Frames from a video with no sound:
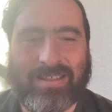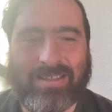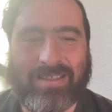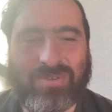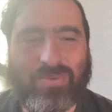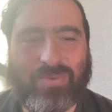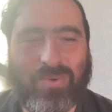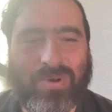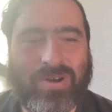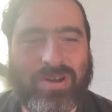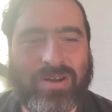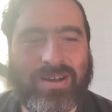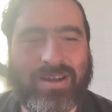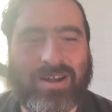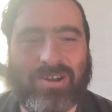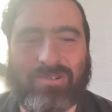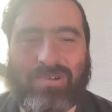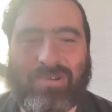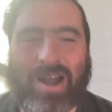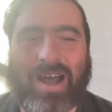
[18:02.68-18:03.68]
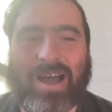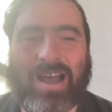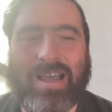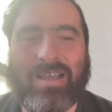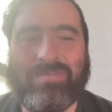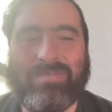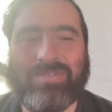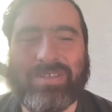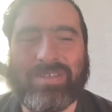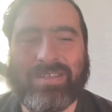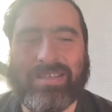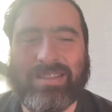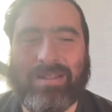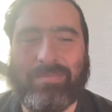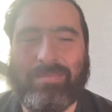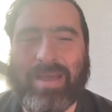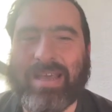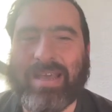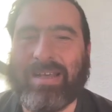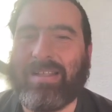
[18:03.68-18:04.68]
This work arrived in
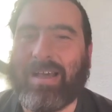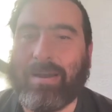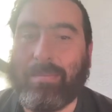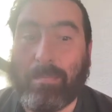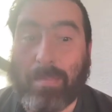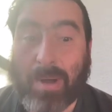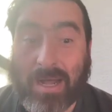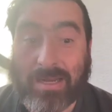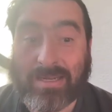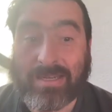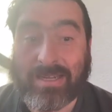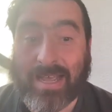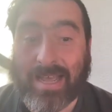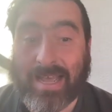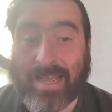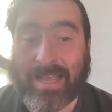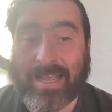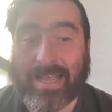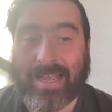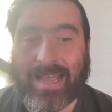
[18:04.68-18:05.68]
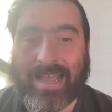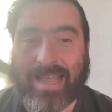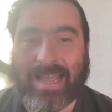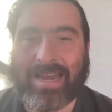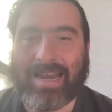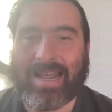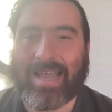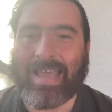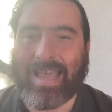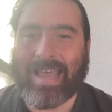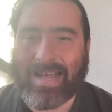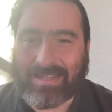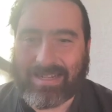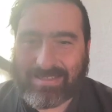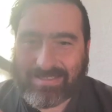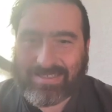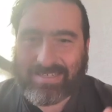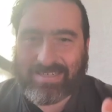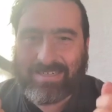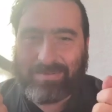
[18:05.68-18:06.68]
the mail on Monday, and I
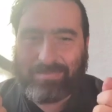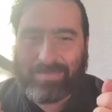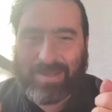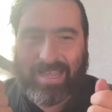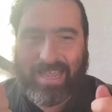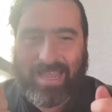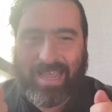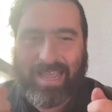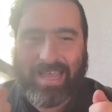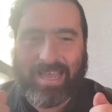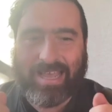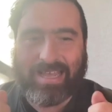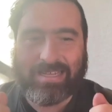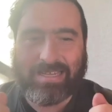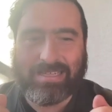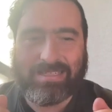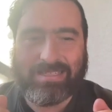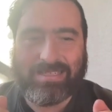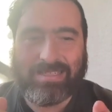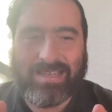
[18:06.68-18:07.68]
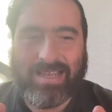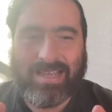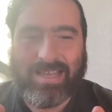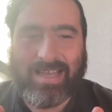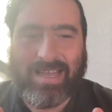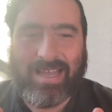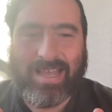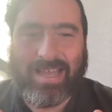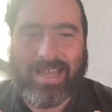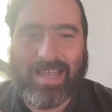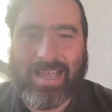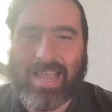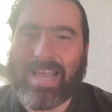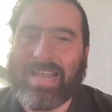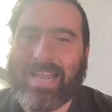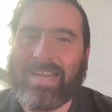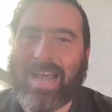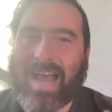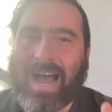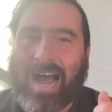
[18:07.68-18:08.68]
held it in my hands,
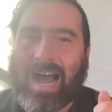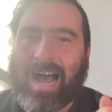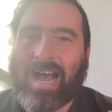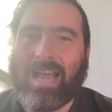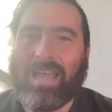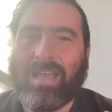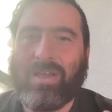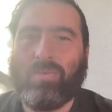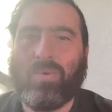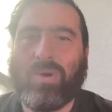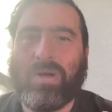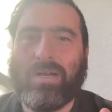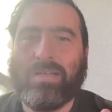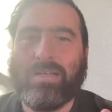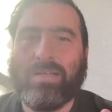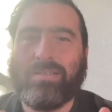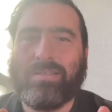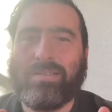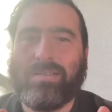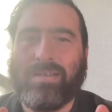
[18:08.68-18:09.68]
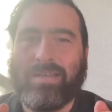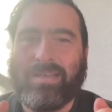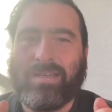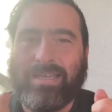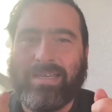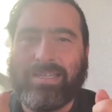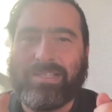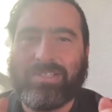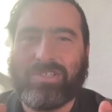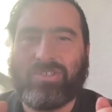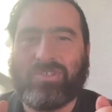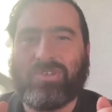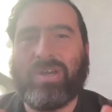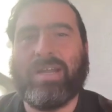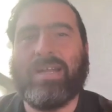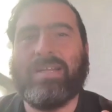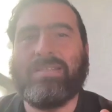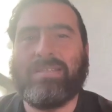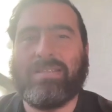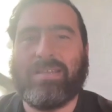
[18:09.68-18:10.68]
and I was its
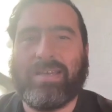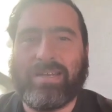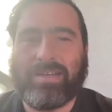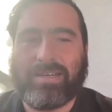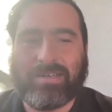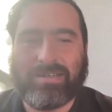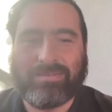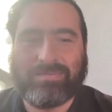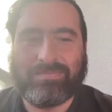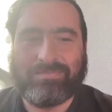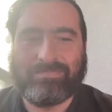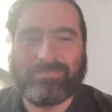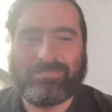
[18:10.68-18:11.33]
translator.